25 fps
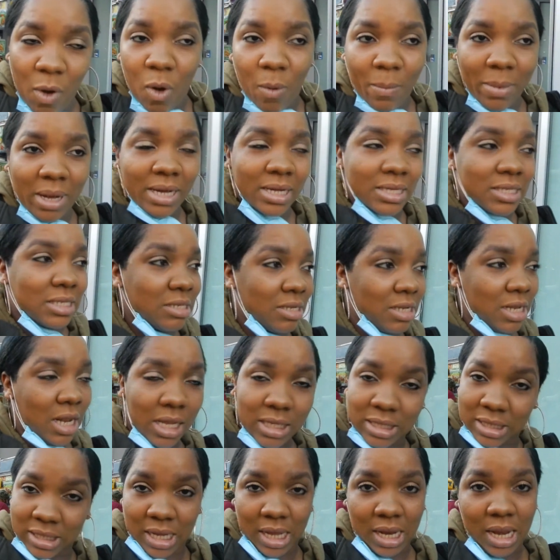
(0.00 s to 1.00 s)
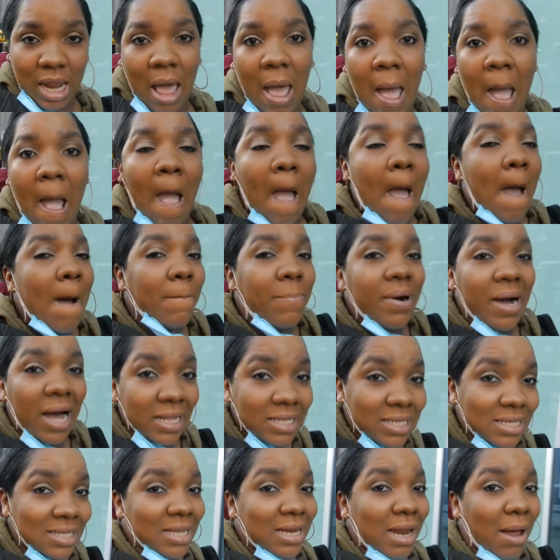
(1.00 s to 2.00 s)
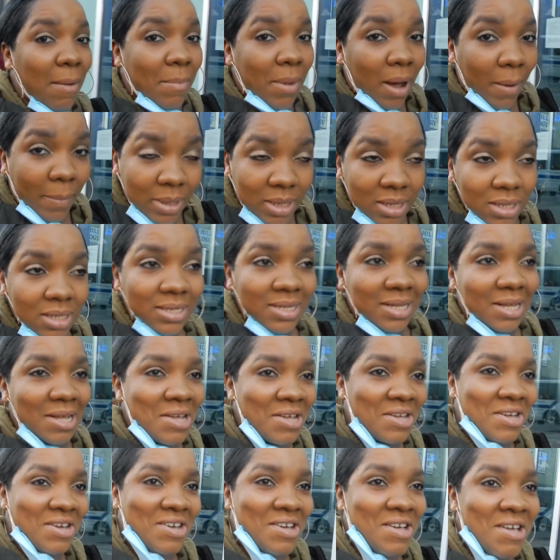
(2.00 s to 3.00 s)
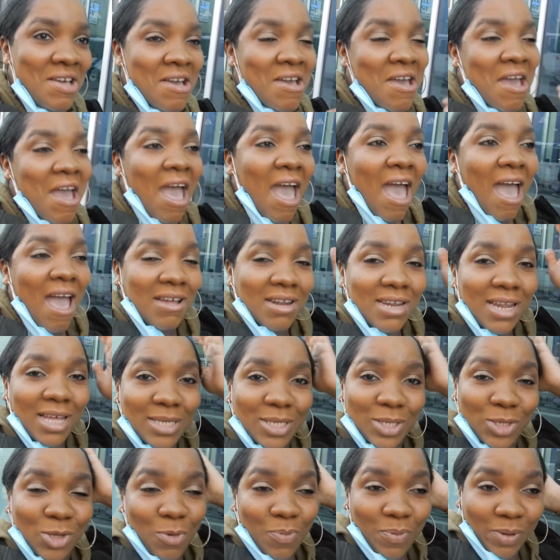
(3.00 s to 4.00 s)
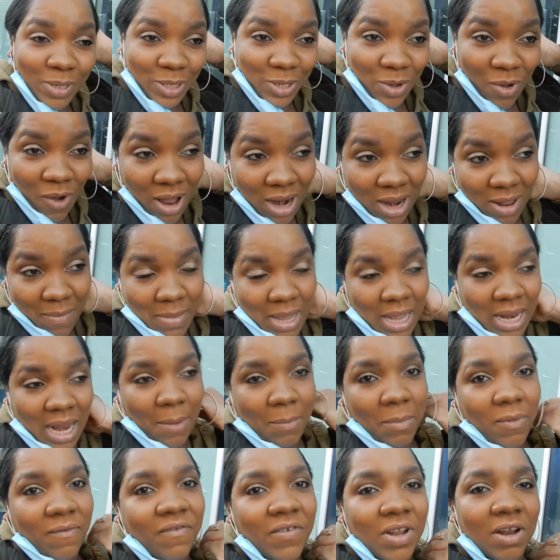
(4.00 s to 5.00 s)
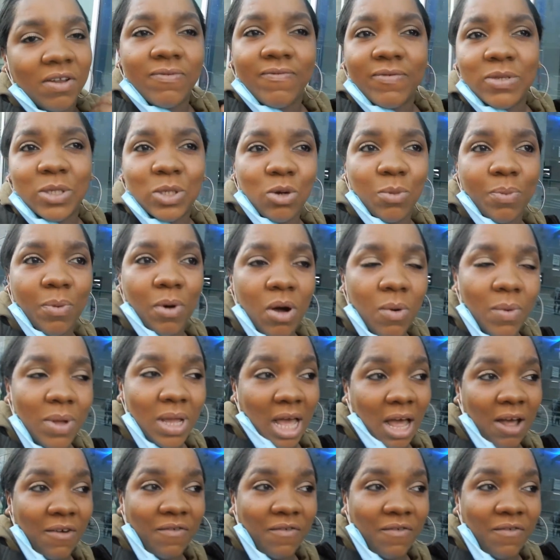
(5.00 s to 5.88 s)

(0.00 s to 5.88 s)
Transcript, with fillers: home, because listen, pot did I bubble and that soup was calling me, and I've been feeling for soup all week.